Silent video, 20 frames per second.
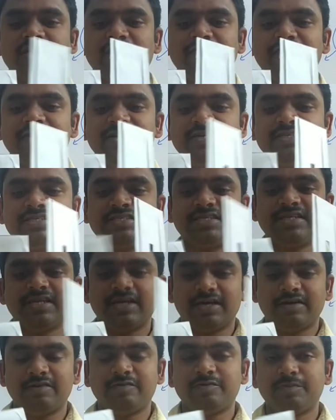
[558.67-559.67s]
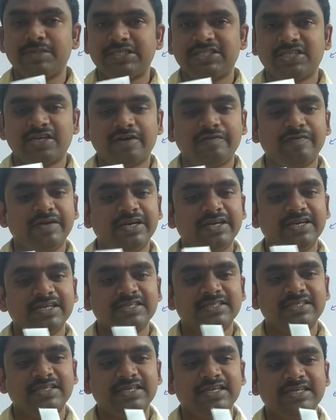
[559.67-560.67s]
of how much of
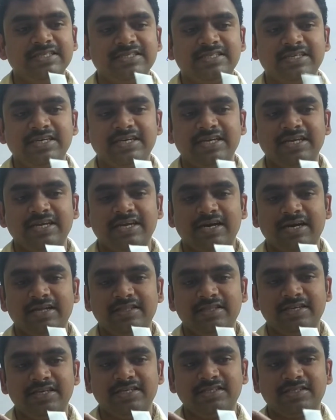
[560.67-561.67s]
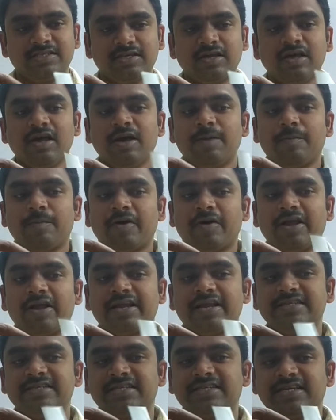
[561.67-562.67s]
intensity incidenting on this
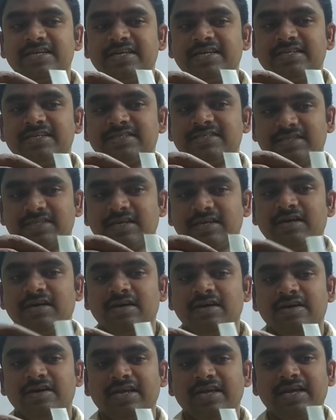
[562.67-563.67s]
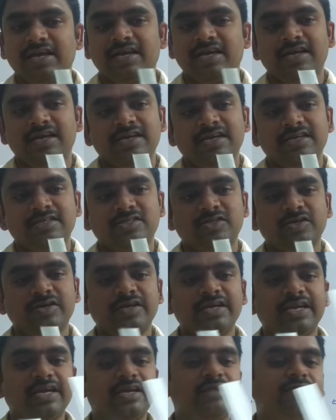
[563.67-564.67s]
polarizer is okay so
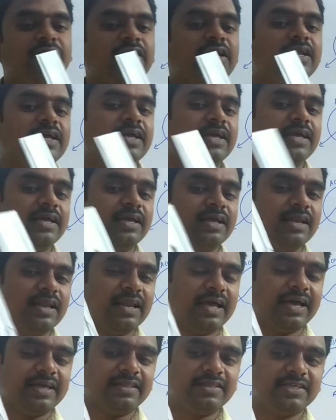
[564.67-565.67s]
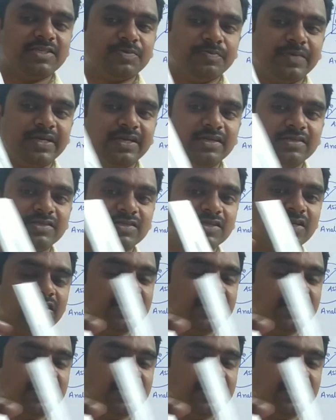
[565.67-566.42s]
equally like this means